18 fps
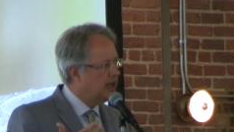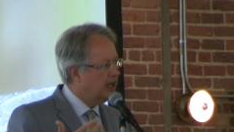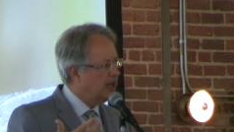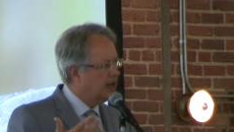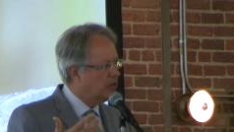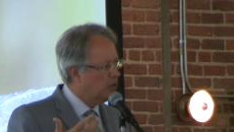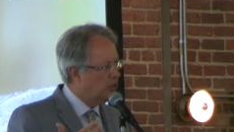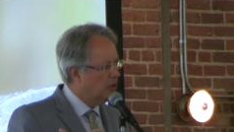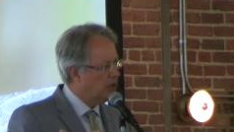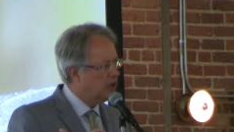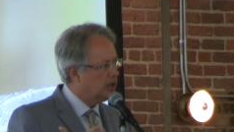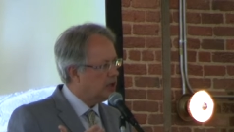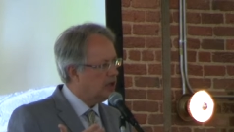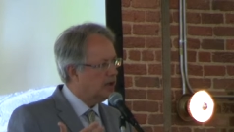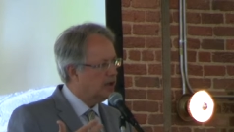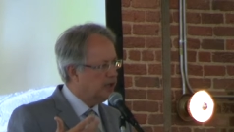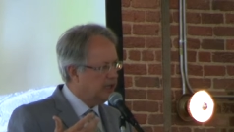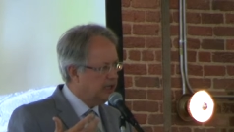and work
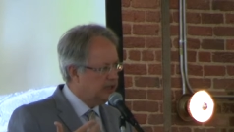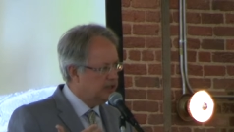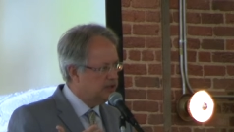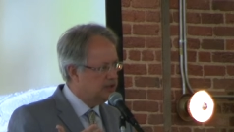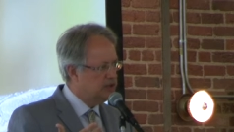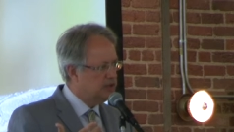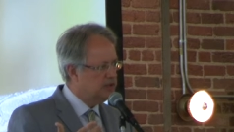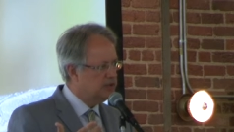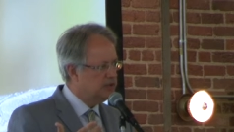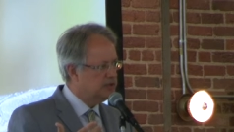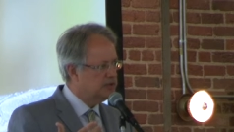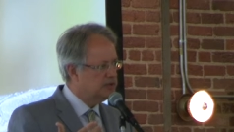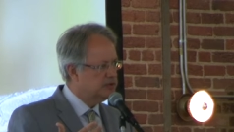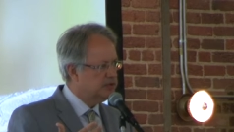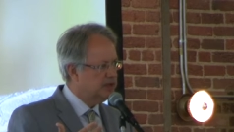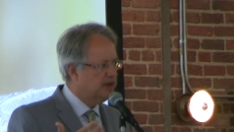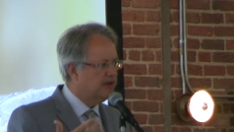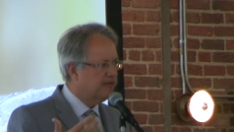on
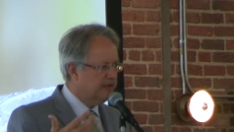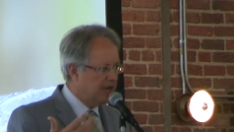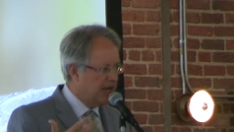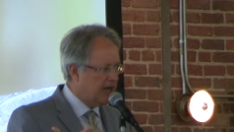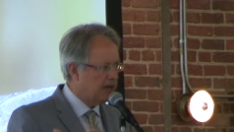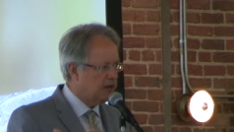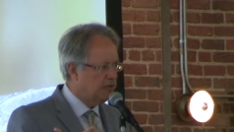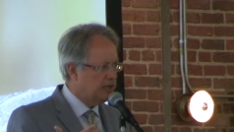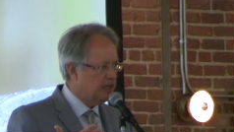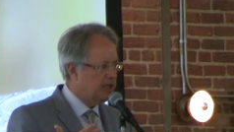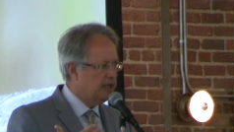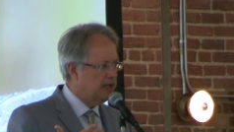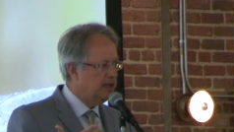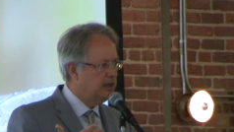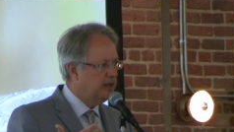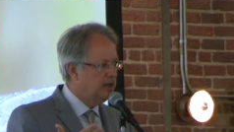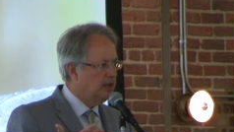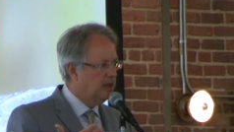issues of
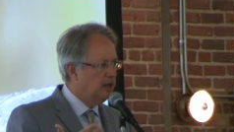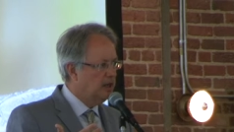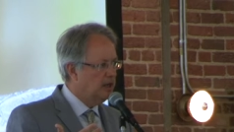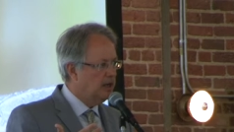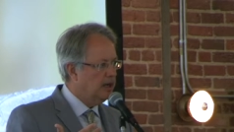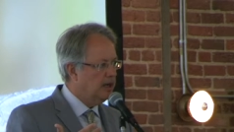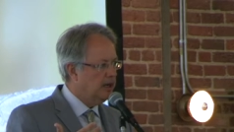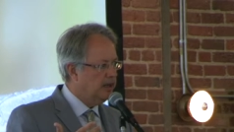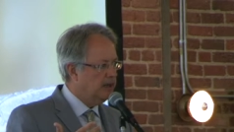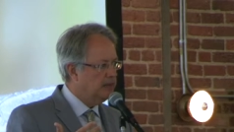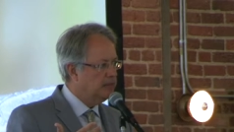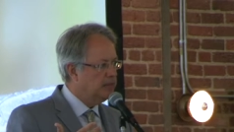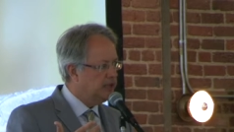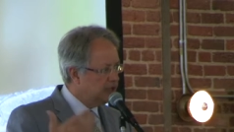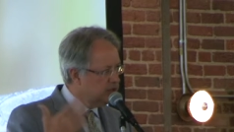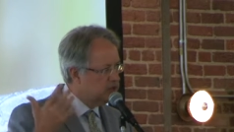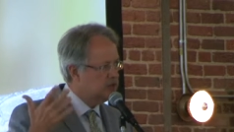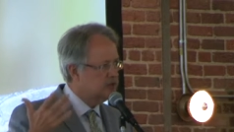inequity,
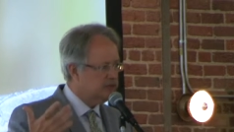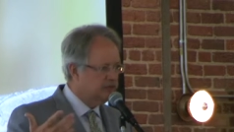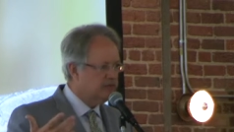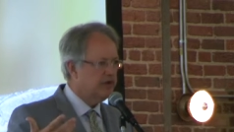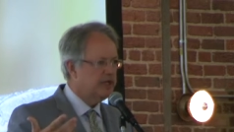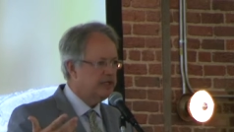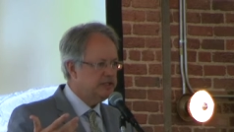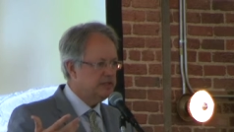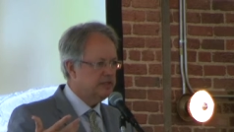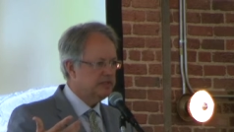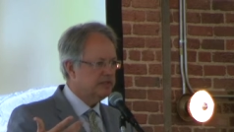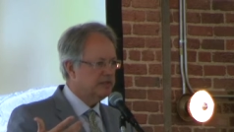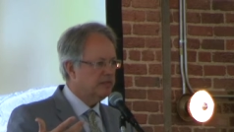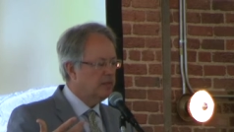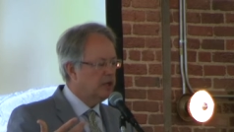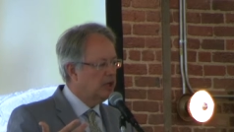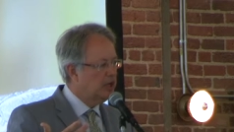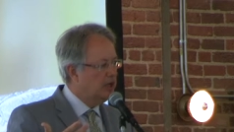issues of
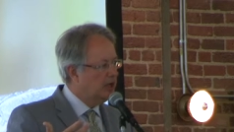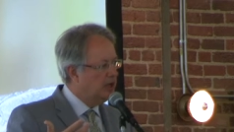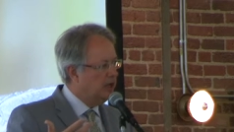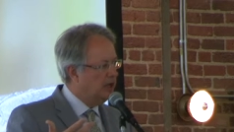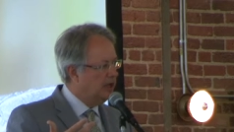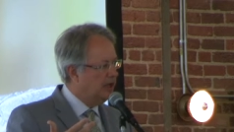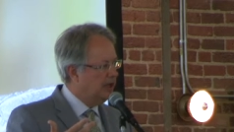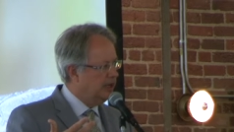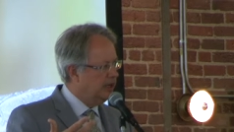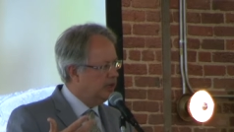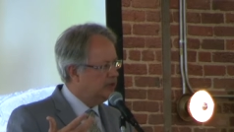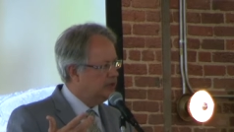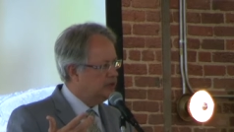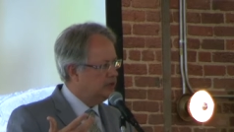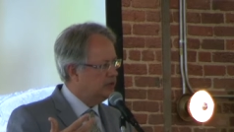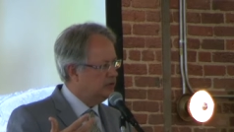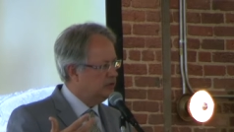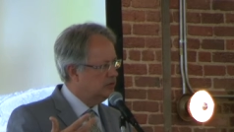racism,
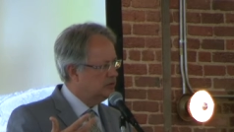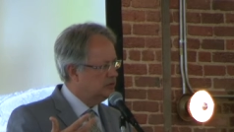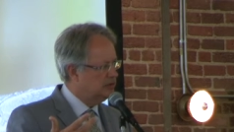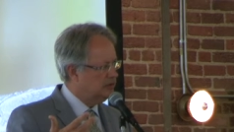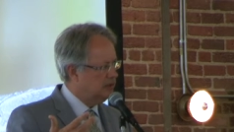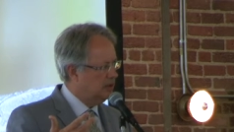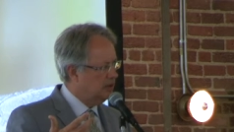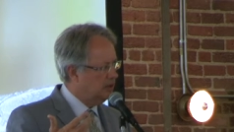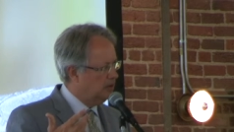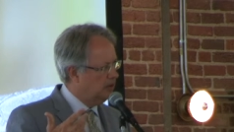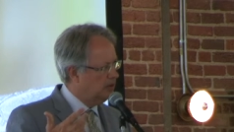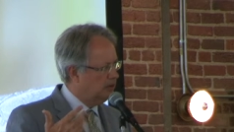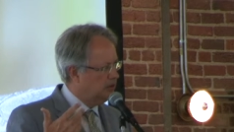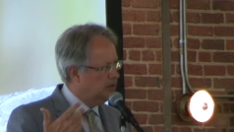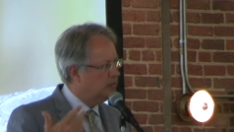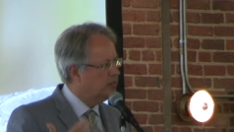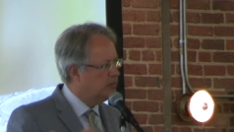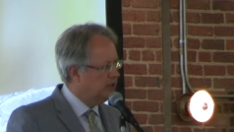issues
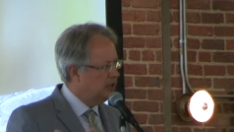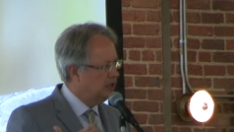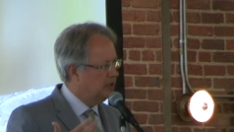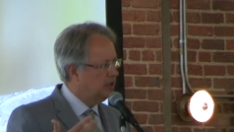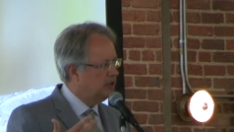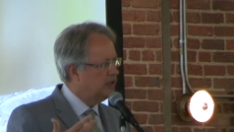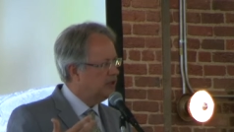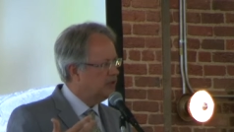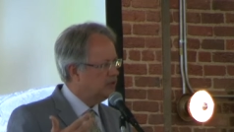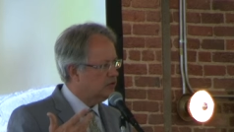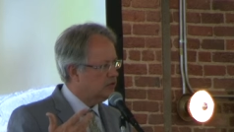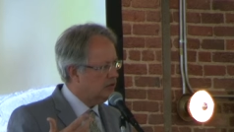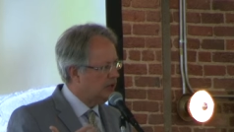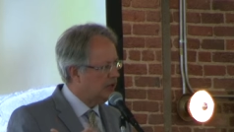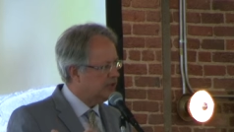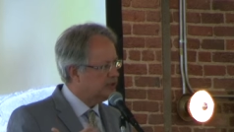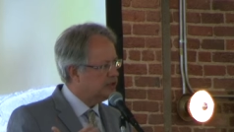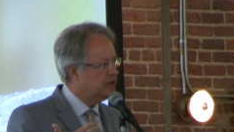to build the
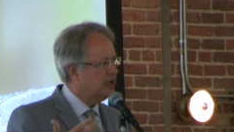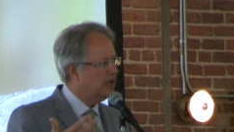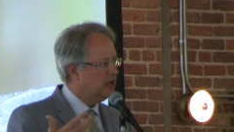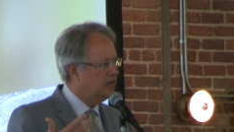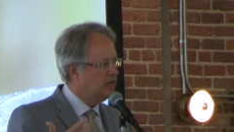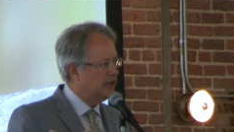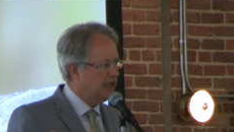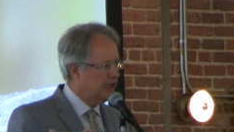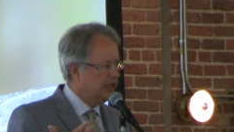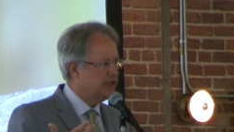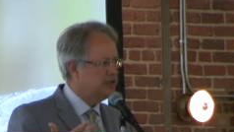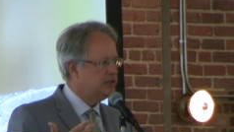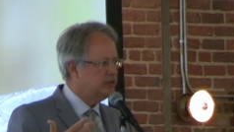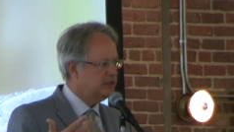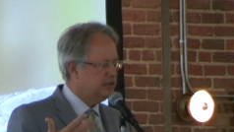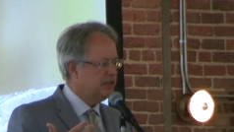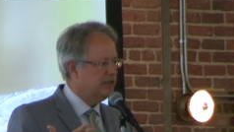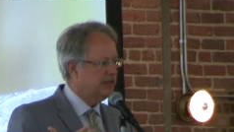trust and
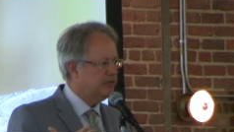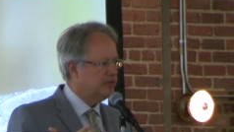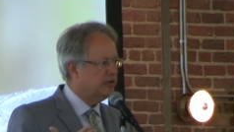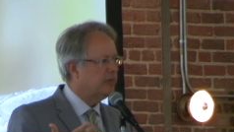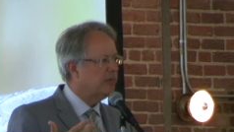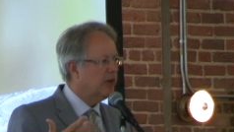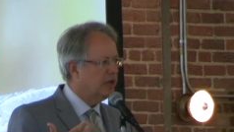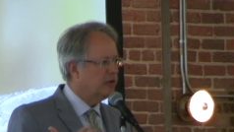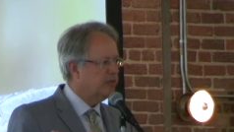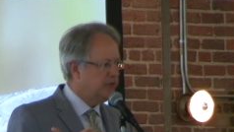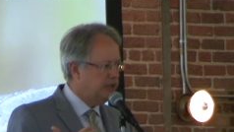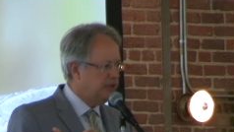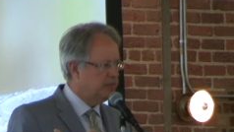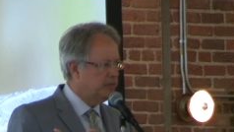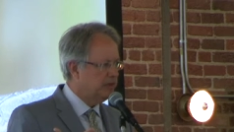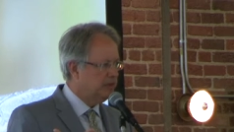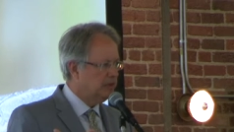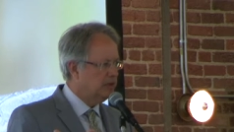relationships among
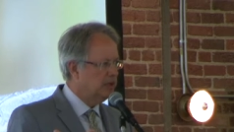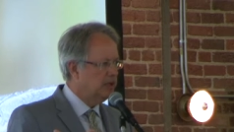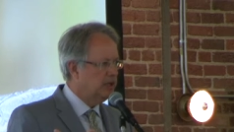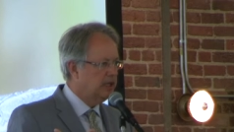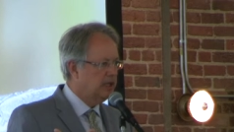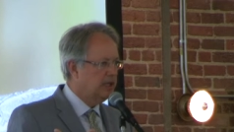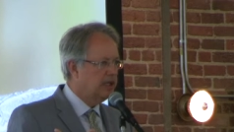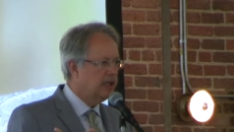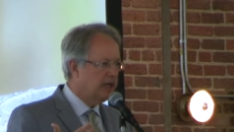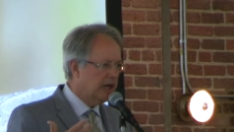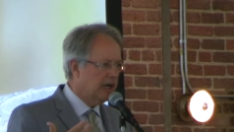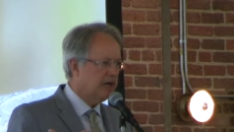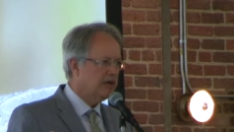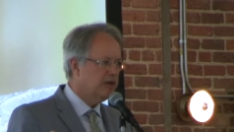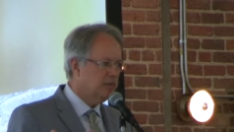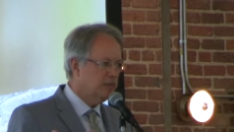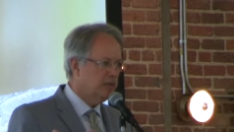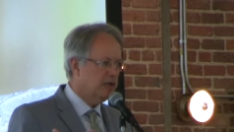people in our
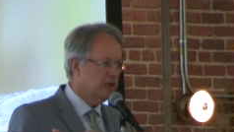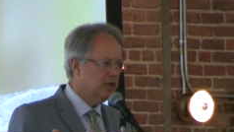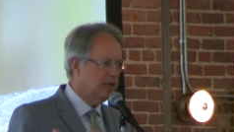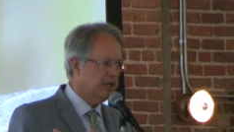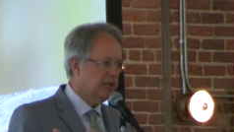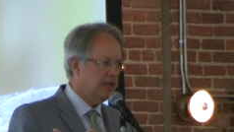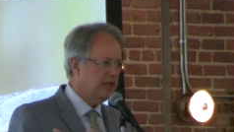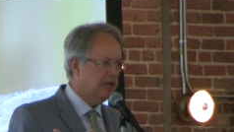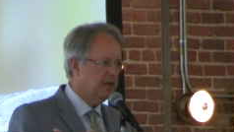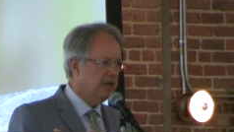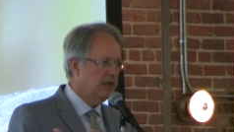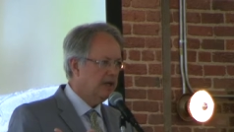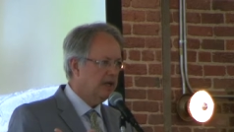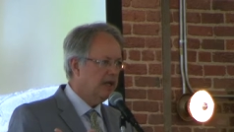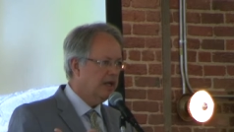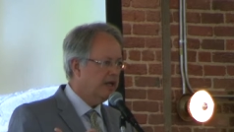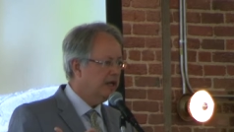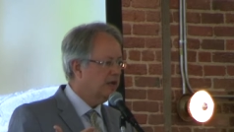community,
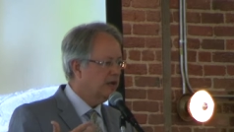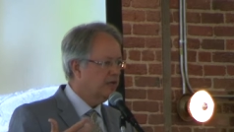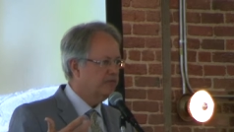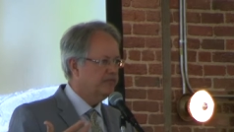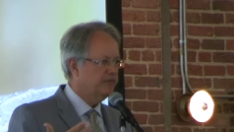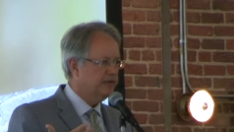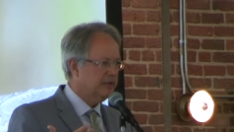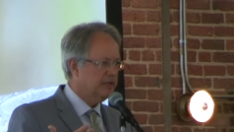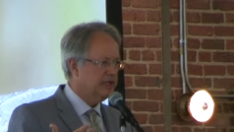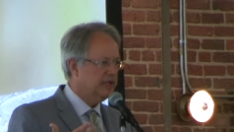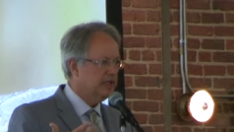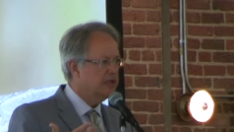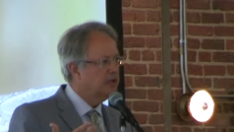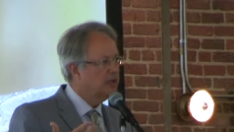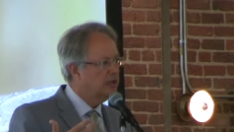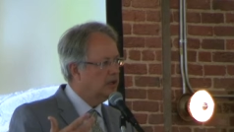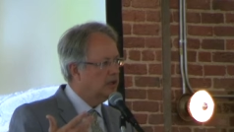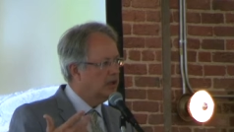and
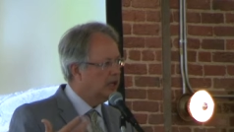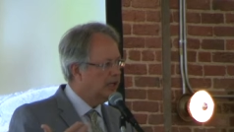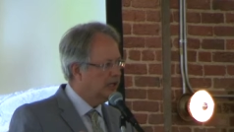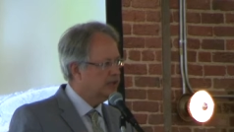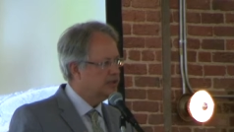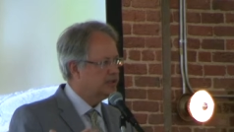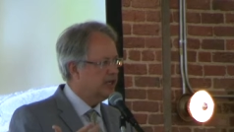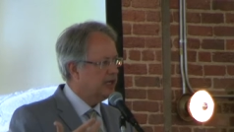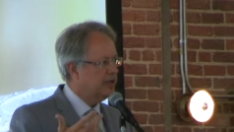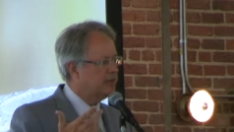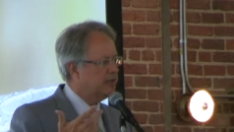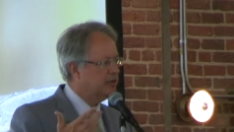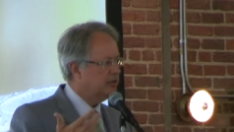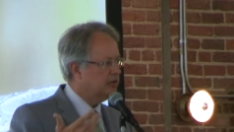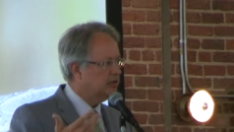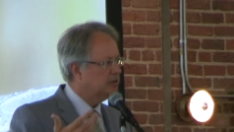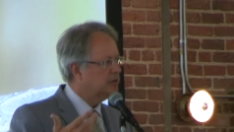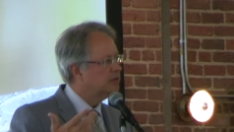hopefully an
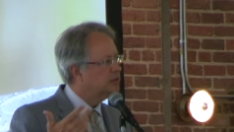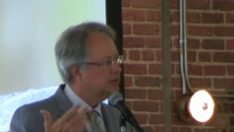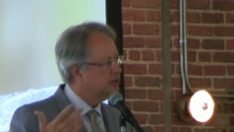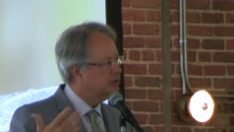example